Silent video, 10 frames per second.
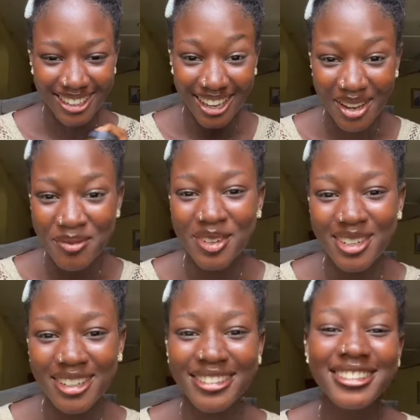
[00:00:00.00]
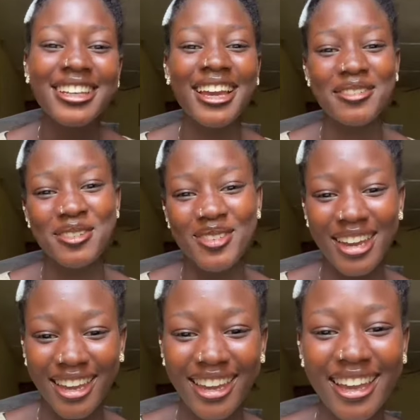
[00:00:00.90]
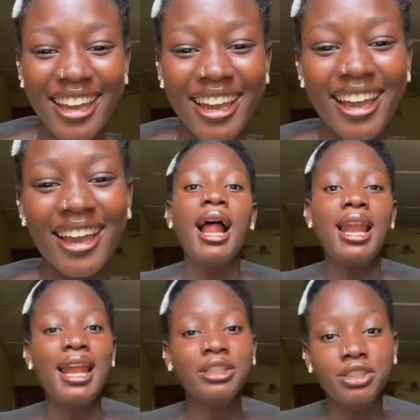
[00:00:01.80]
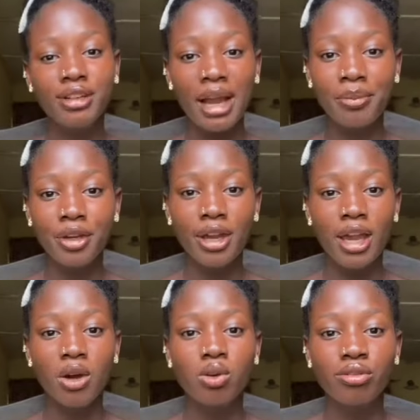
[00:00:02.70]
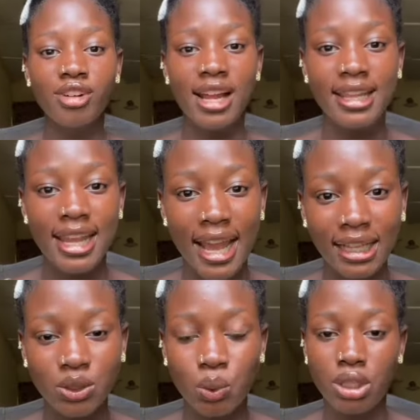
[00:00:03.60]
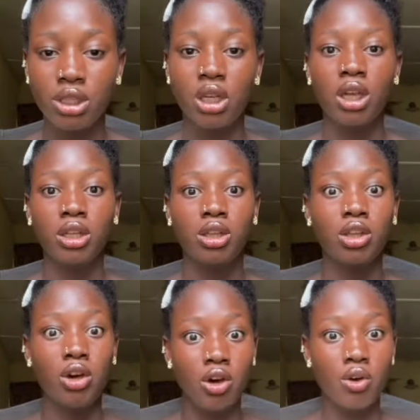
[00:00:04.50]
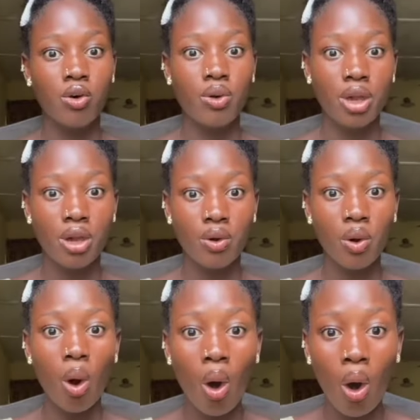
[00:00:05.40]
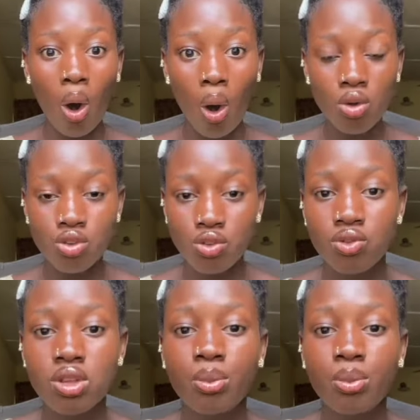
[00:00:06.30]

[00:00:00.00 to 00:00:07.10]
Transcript: hair product for my hair. Let's wrap your hair overnight with a towel, or you use a